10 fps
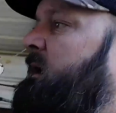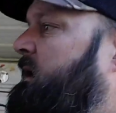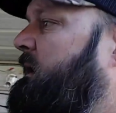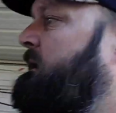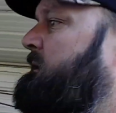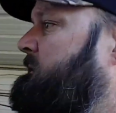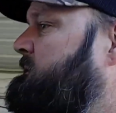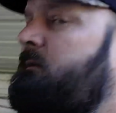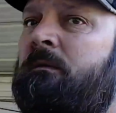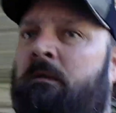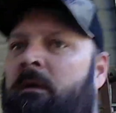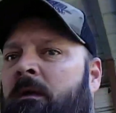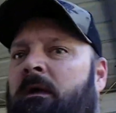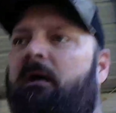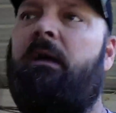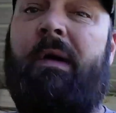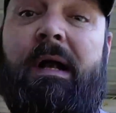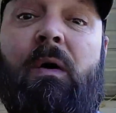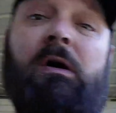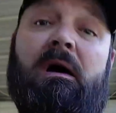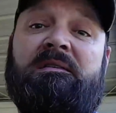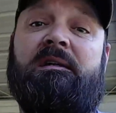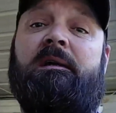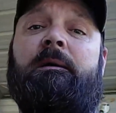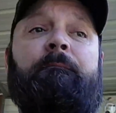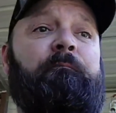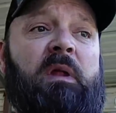and do it at no cost to them.